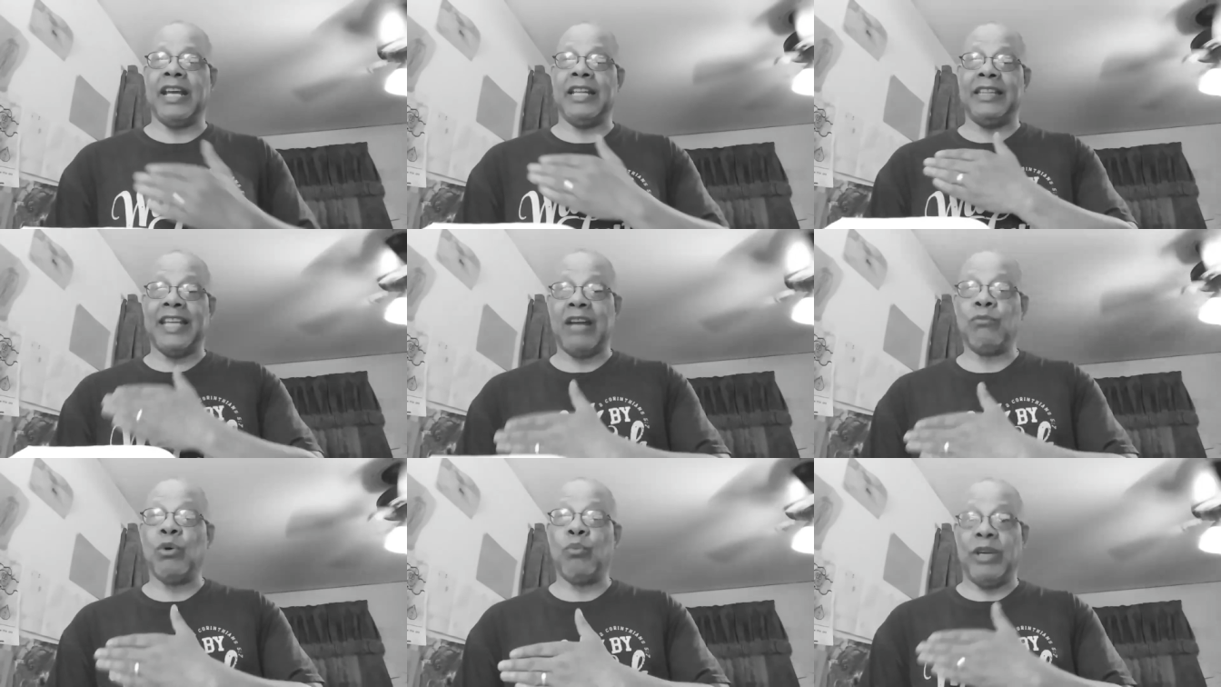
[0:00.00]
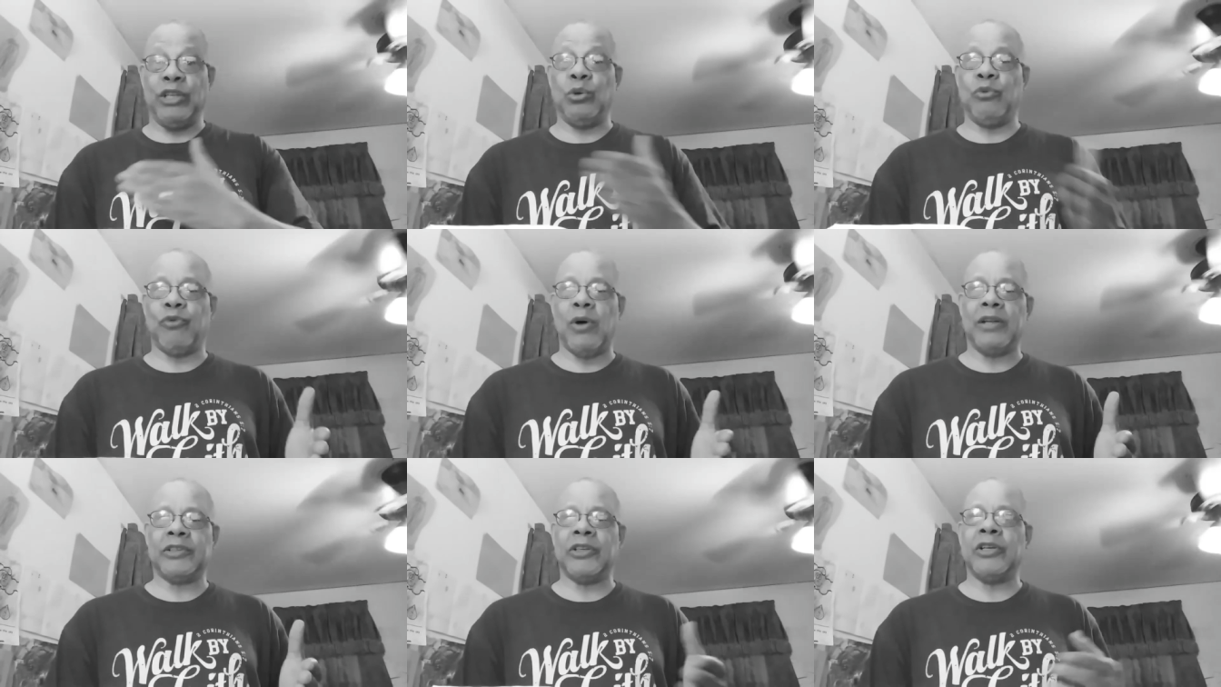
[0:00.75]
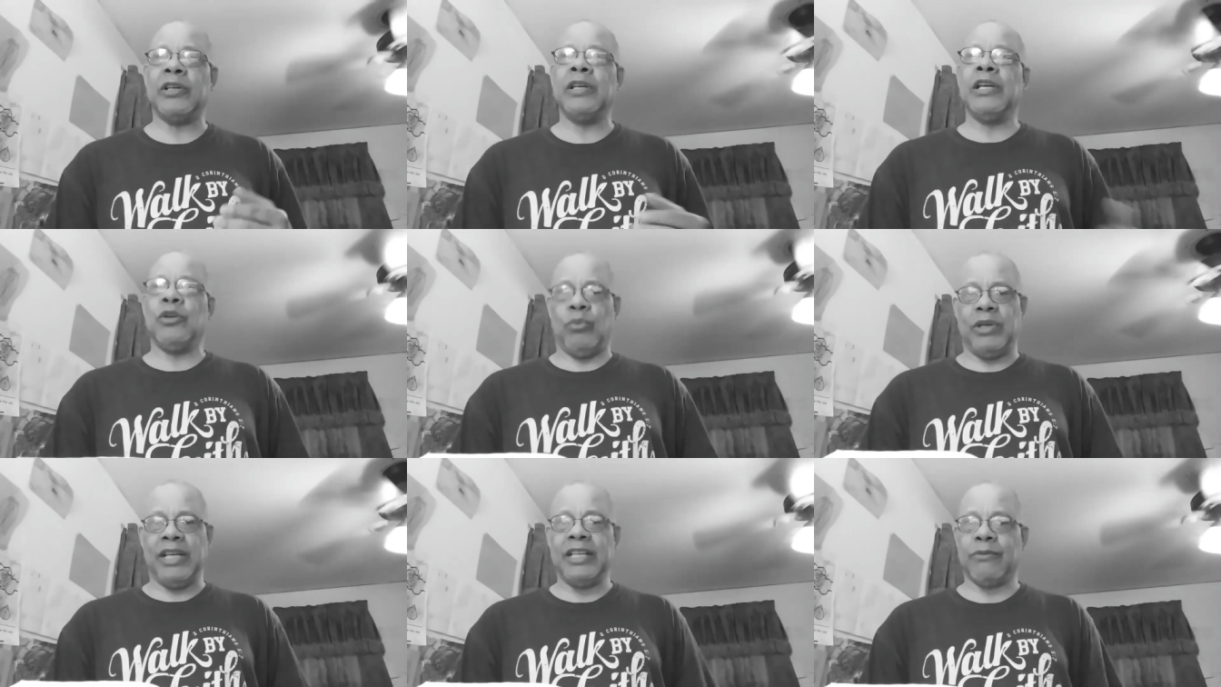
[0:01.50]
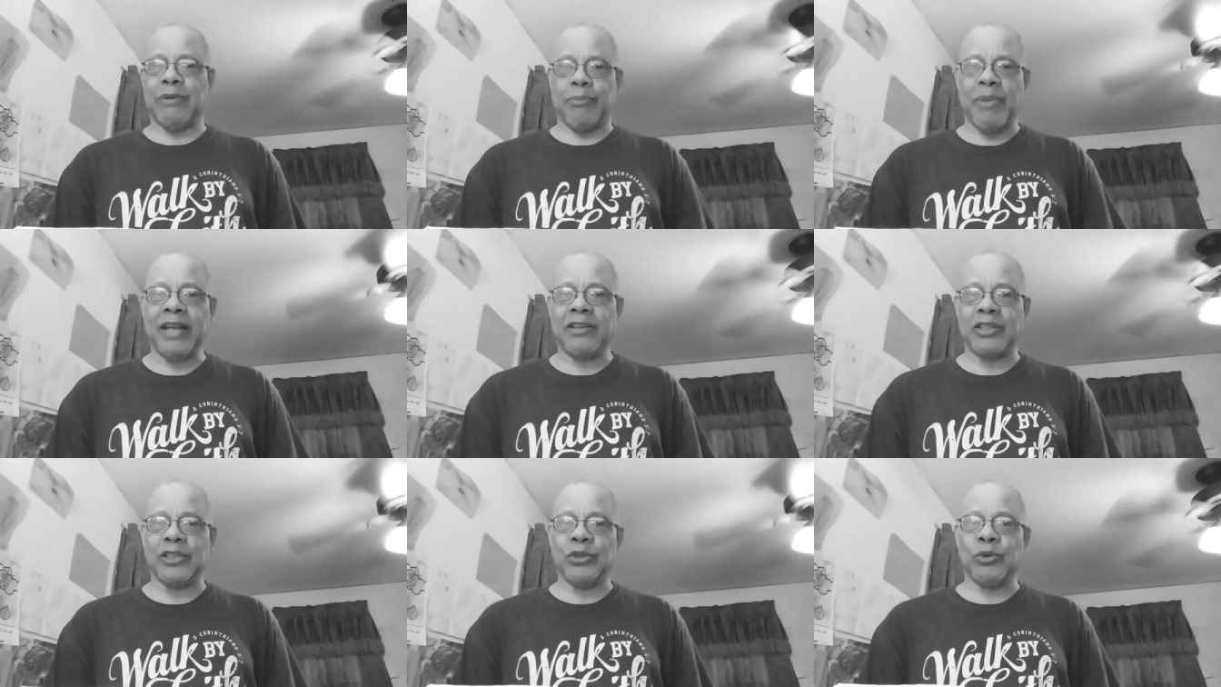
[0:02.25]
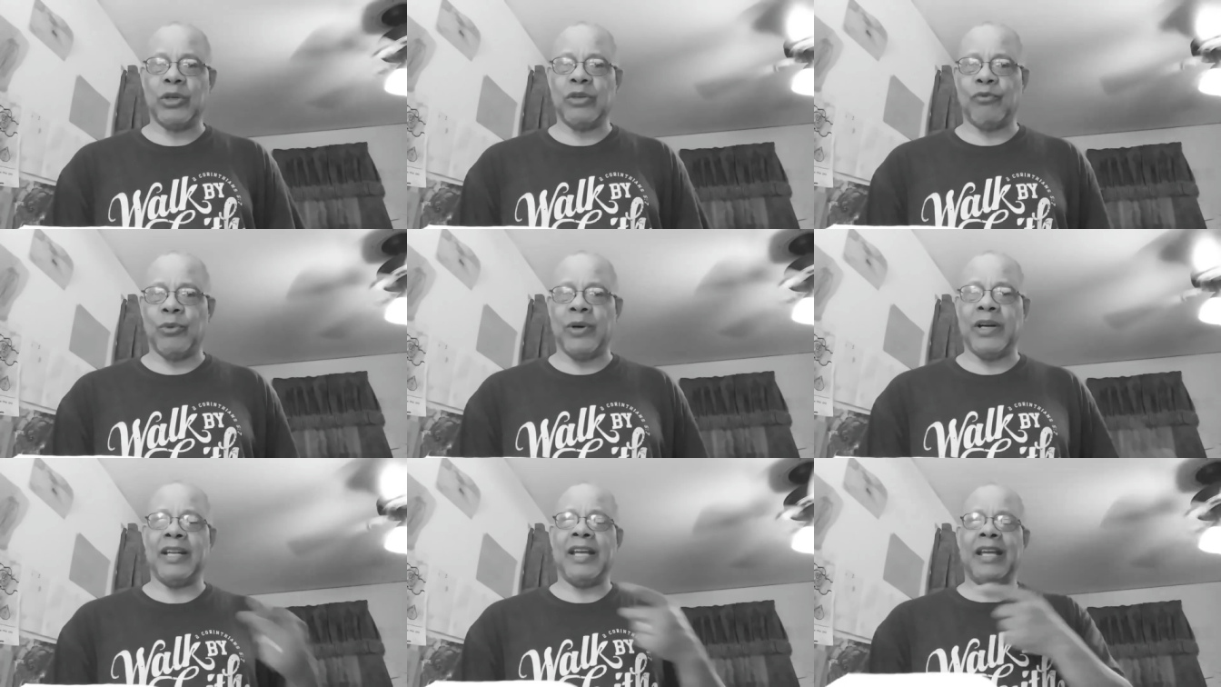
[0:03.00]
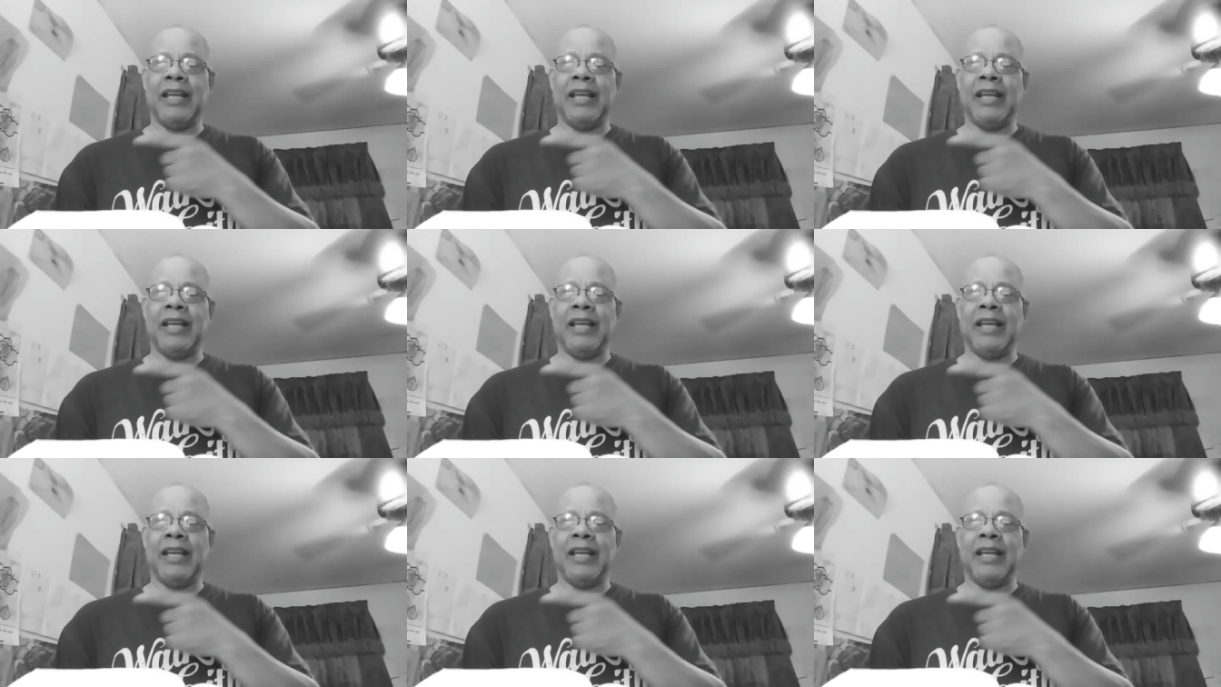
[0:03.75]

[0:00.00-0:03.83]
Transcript: And then when we do falter, we need to repent to the Lord for it,